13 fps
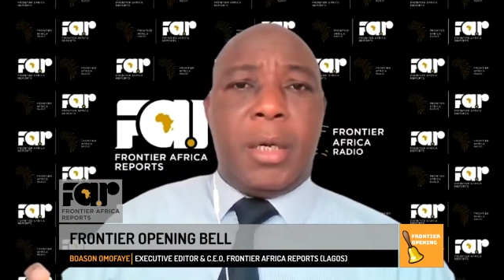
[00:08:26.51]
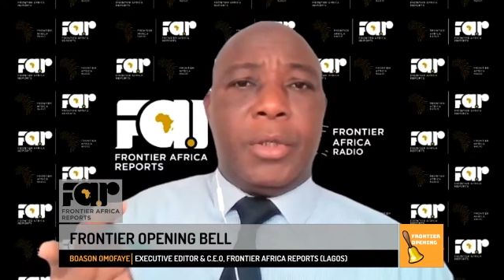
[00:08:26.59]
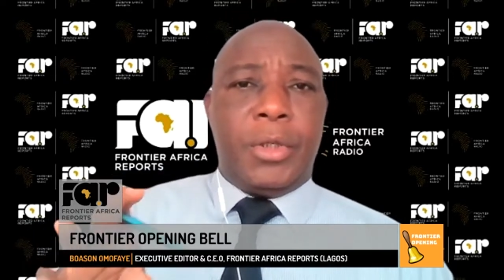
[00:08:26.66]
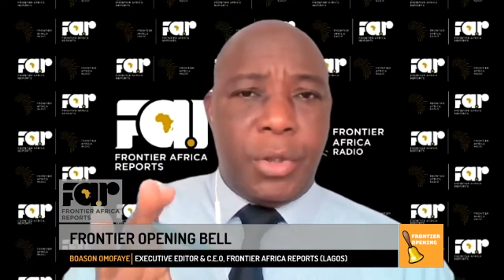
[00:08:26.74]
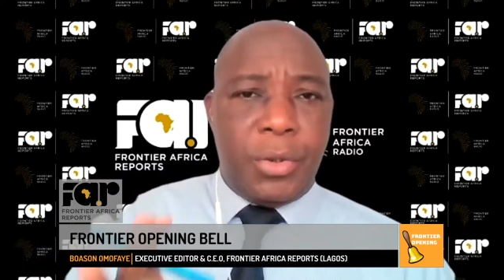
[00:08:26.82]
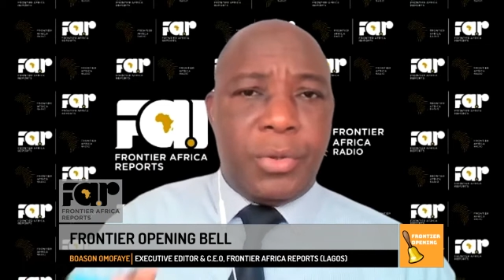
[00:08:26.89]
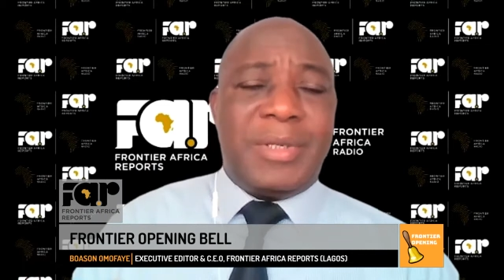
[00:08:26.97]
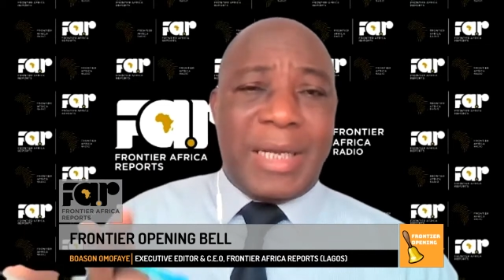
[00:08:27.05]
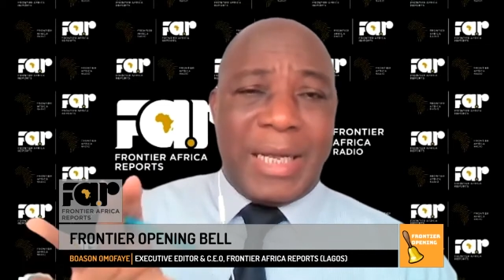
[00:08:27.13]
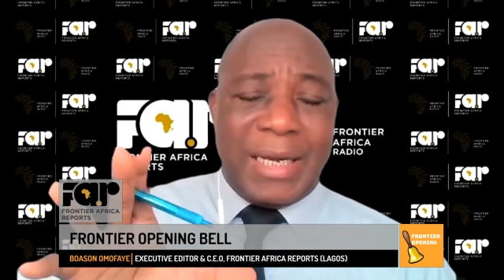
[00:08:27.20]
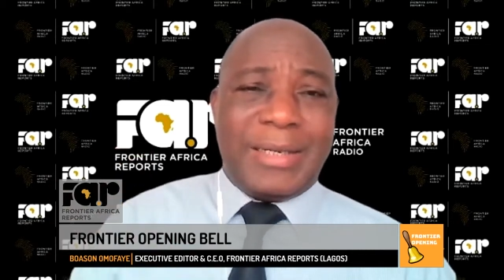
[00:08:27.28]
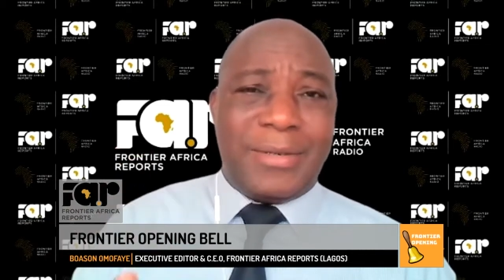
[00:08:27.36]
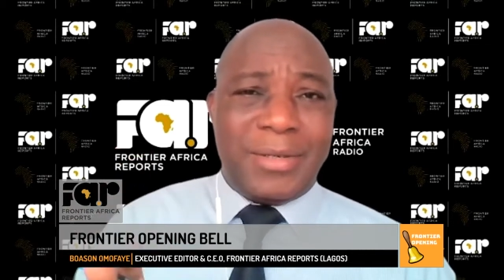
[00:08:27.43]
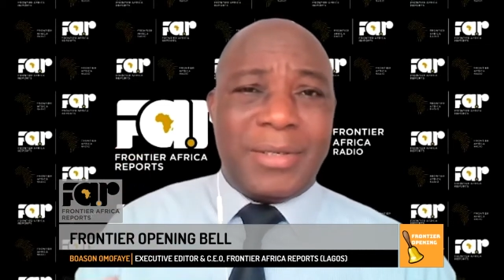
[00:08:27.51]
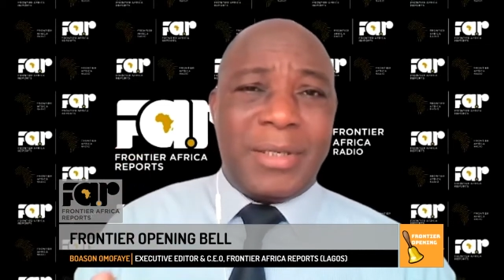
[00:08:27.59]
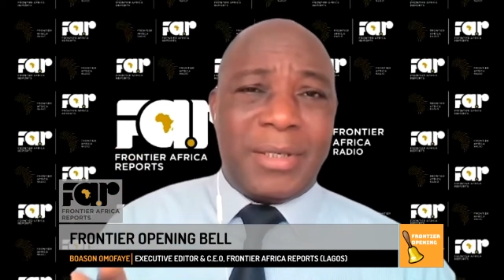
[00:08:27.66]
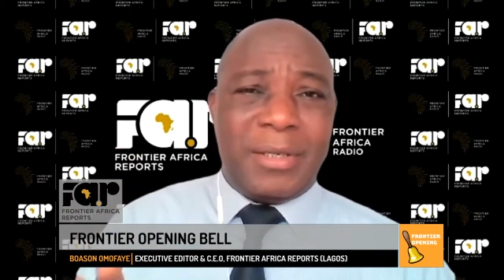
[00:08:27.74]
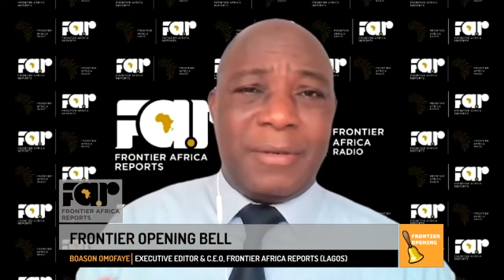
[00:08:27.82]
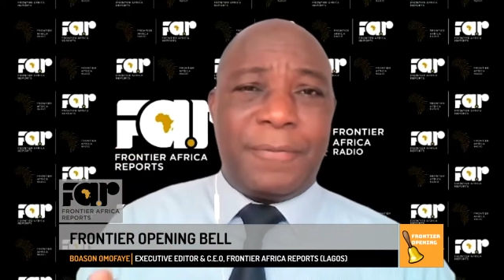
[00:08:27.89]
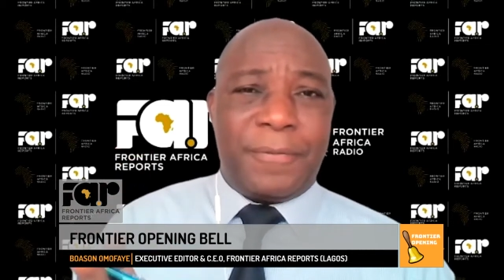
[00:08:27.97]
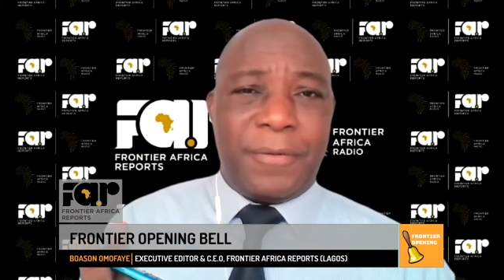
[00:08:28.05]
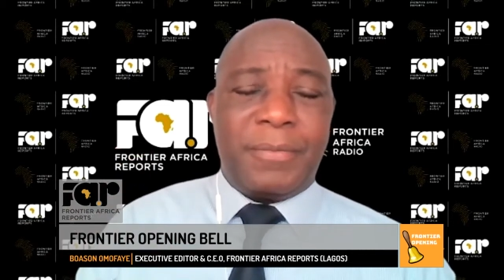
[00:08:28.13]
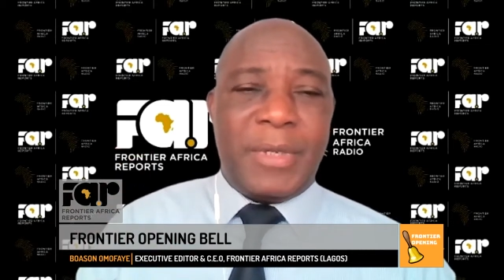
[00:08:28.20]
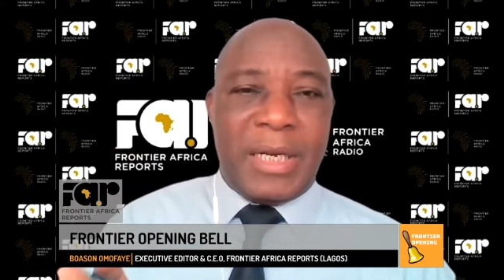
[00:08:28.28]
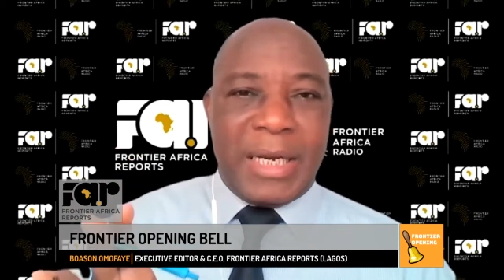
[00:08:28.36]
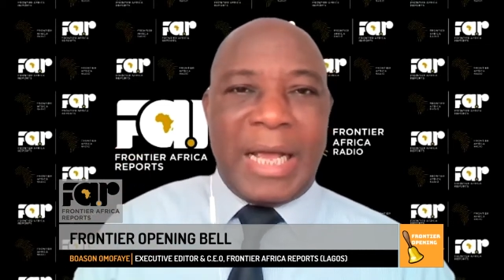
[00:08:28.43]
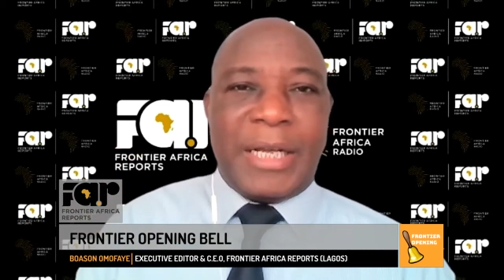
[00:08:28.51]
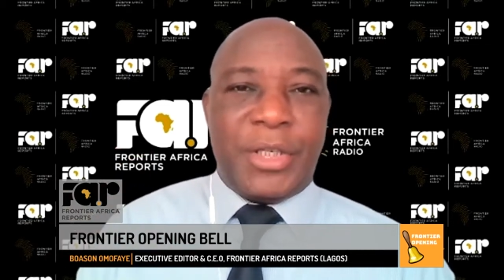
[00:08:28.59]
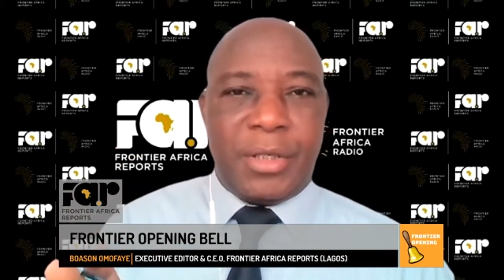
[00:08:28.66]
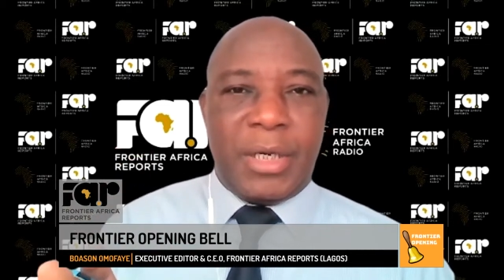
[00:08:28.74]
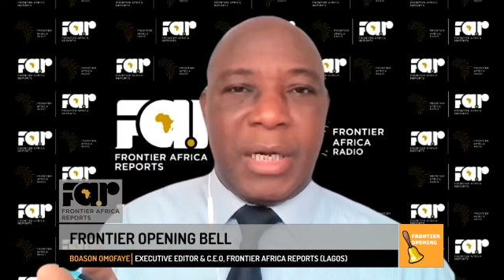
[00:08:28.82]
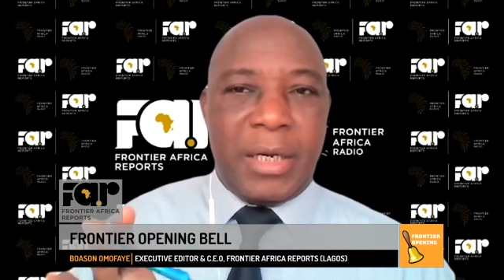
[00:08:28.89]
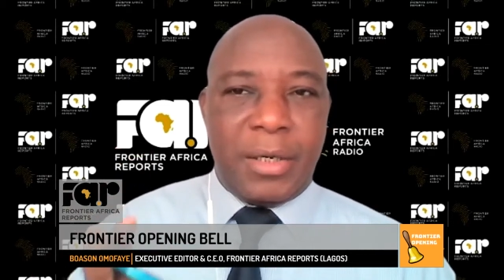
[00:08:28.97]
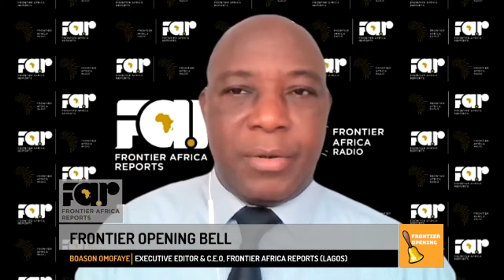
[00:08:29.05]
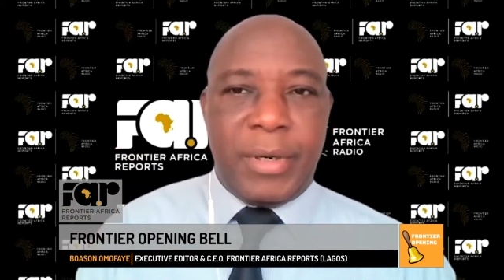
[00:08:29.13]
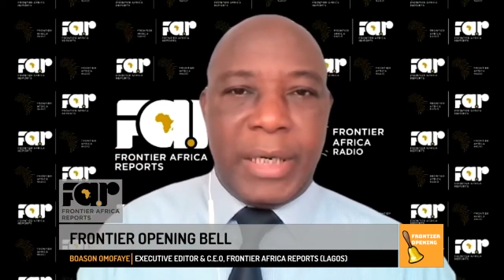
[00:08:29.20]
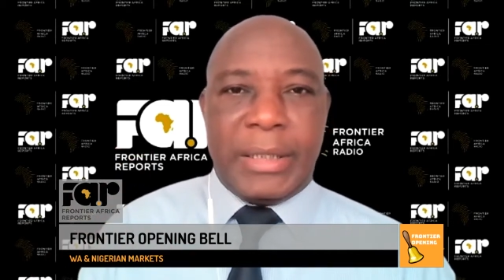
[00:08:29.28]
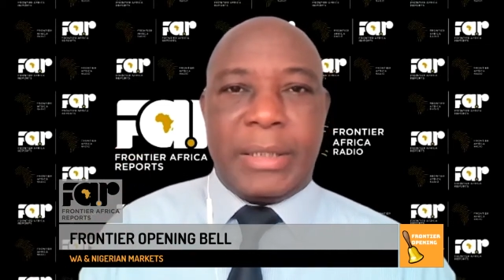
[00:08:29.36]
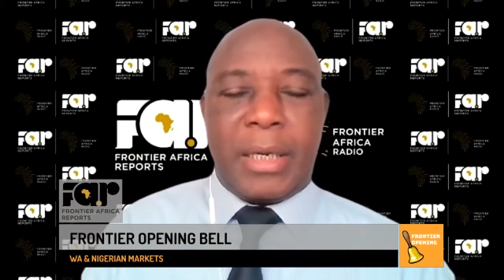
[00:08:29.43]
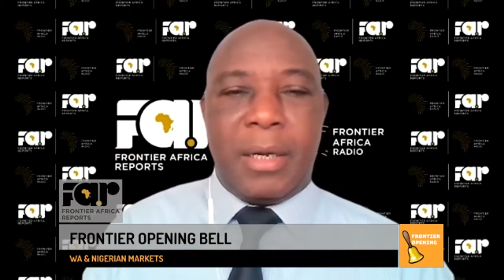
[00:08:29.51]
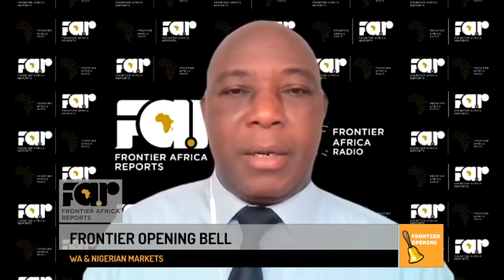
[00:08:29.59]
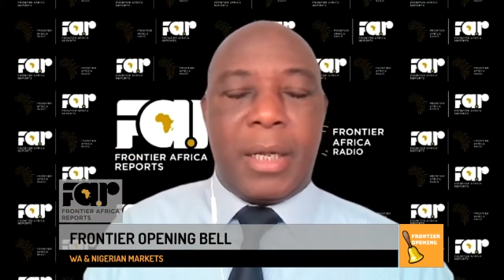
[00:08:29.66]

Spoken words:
use electricity from the national grid,